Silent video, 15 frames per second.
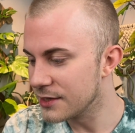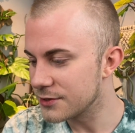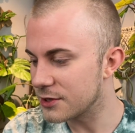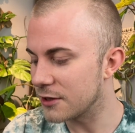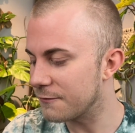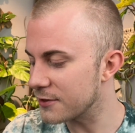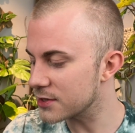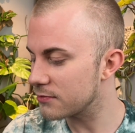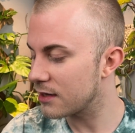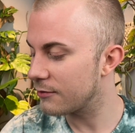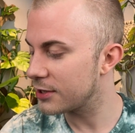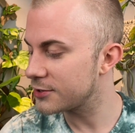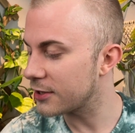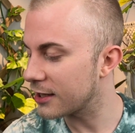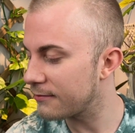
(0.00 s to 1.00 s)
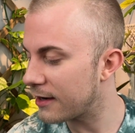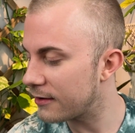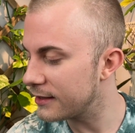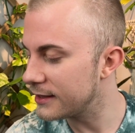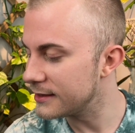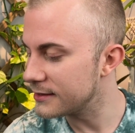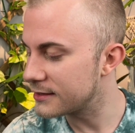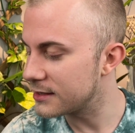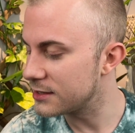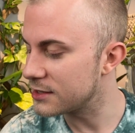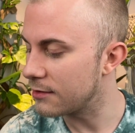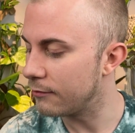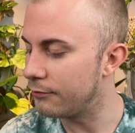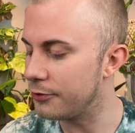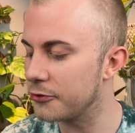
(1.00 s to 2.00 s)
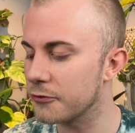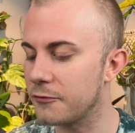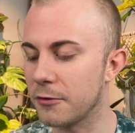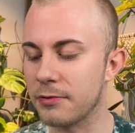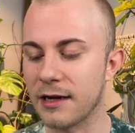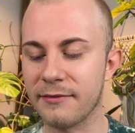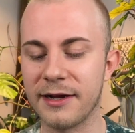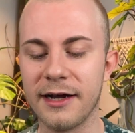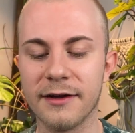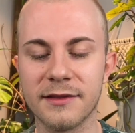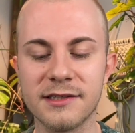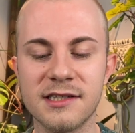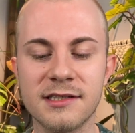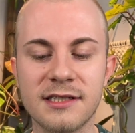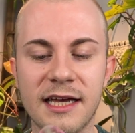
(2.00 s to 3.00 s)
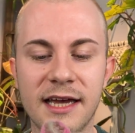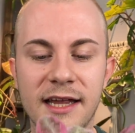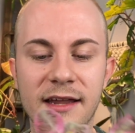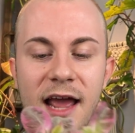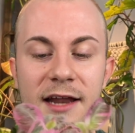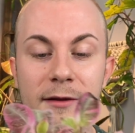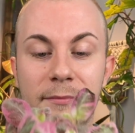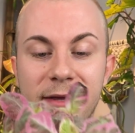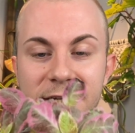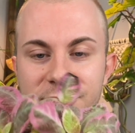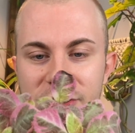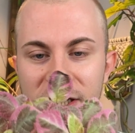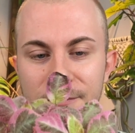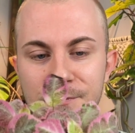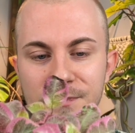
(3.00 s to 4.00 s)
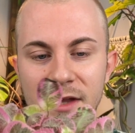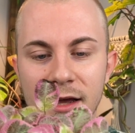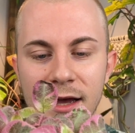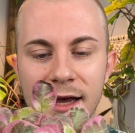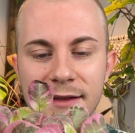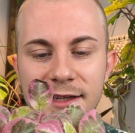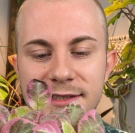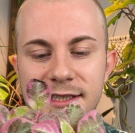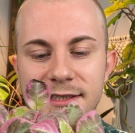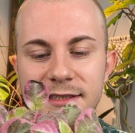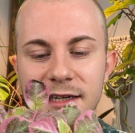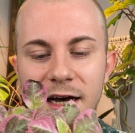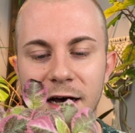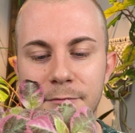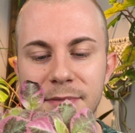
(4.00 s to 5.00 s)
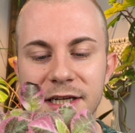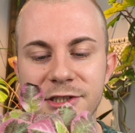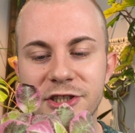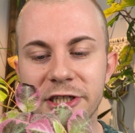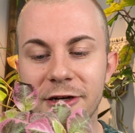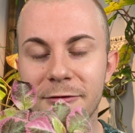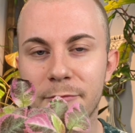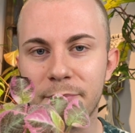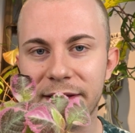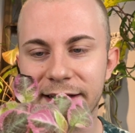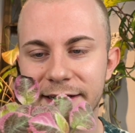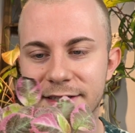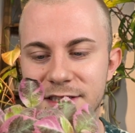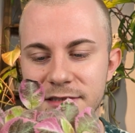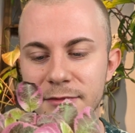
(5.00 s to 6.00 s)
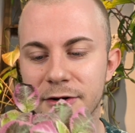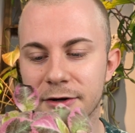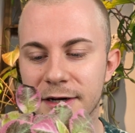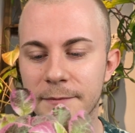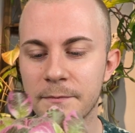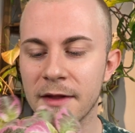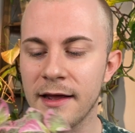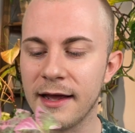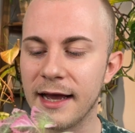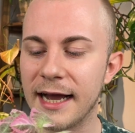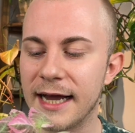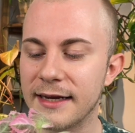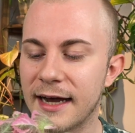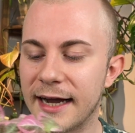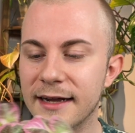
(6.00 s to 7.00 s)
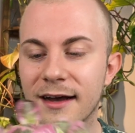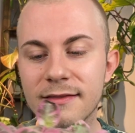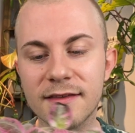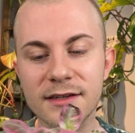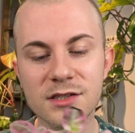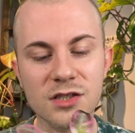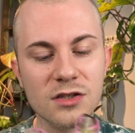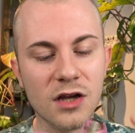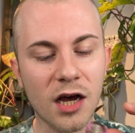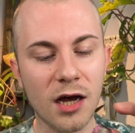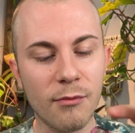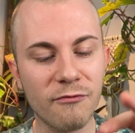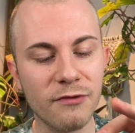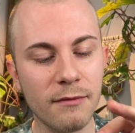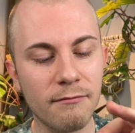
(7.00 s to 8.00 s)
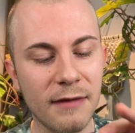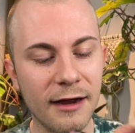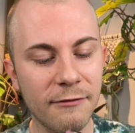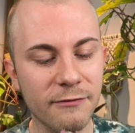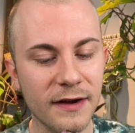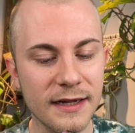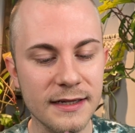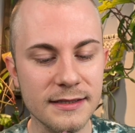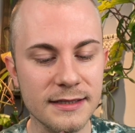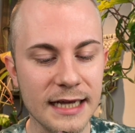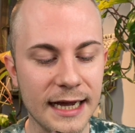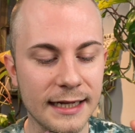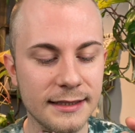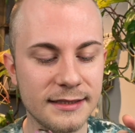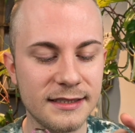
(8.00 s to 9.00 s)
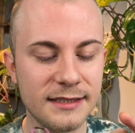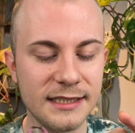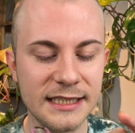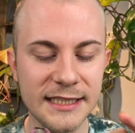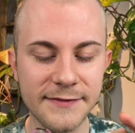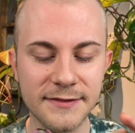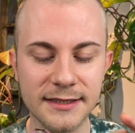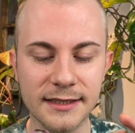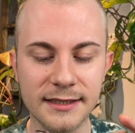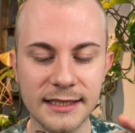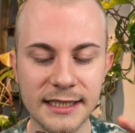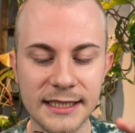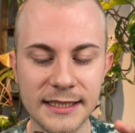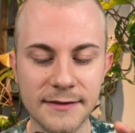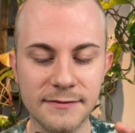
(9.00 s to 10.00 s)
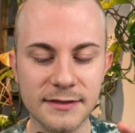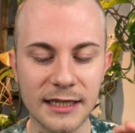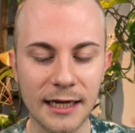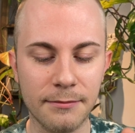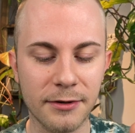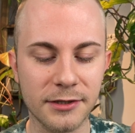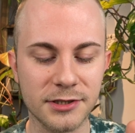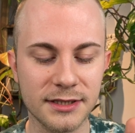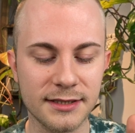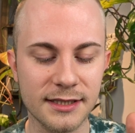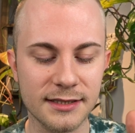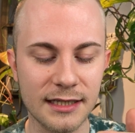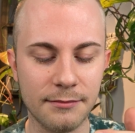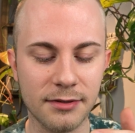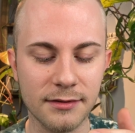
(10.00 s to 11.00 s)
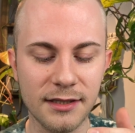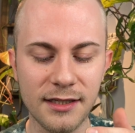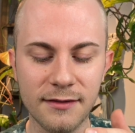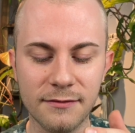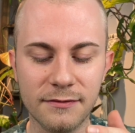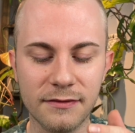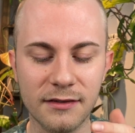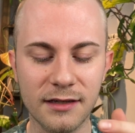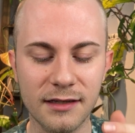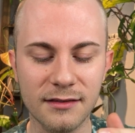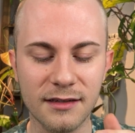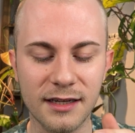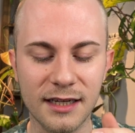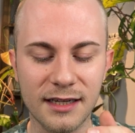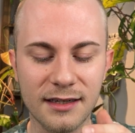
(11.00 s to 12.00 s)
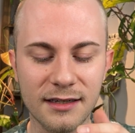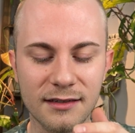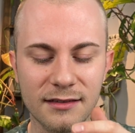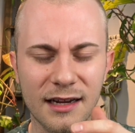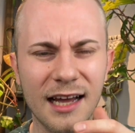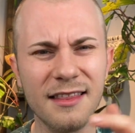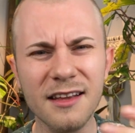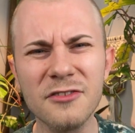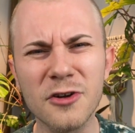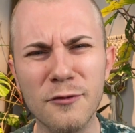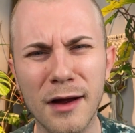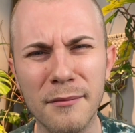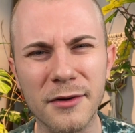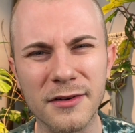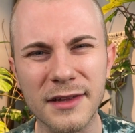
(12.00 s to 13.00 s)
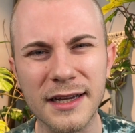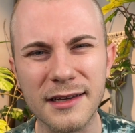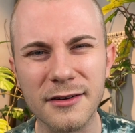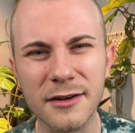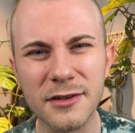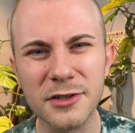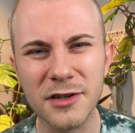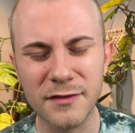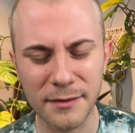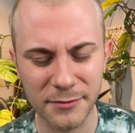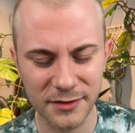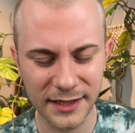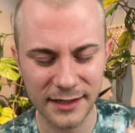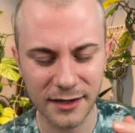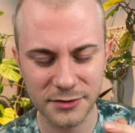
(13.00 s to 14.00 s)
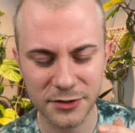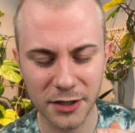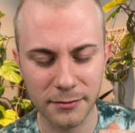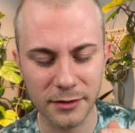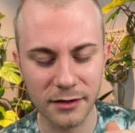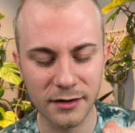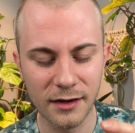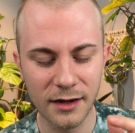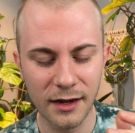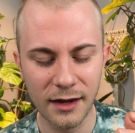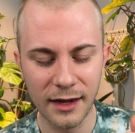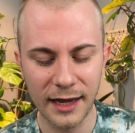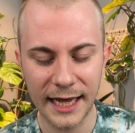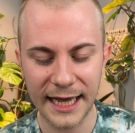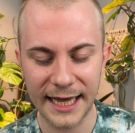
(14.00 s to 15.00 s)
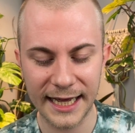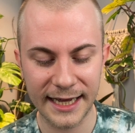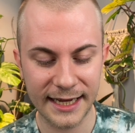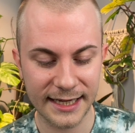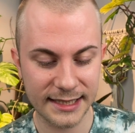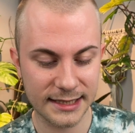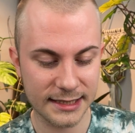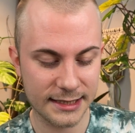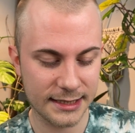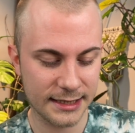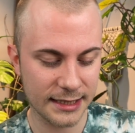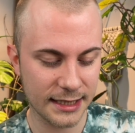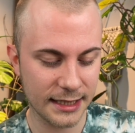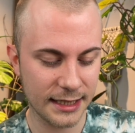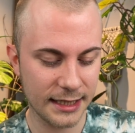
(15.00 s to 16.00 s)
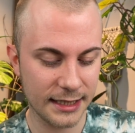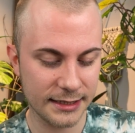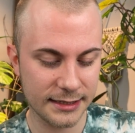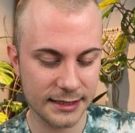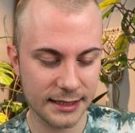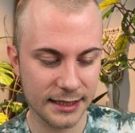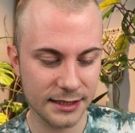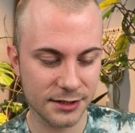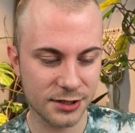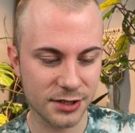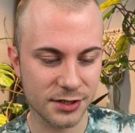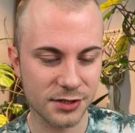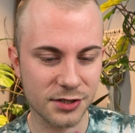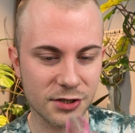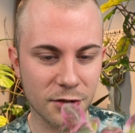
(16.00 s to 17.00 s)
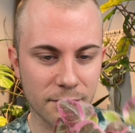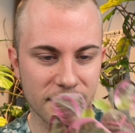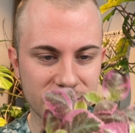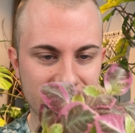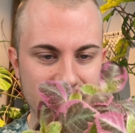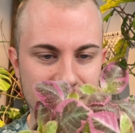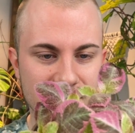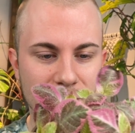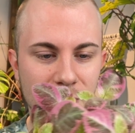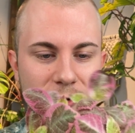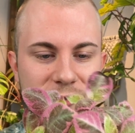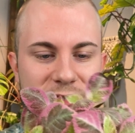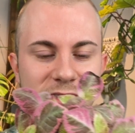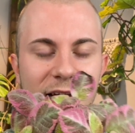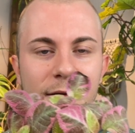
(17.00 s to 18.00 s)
So the first one I want to talk about is this beautiful plant right here. This is an, an Episcia. This is Episcia pink smoke. And I got this um, from my friends at Steve's Leaves. I purchased this, I believe, in like, I think November, like early November, late October. And it is just so pretty. It's so gorgeous.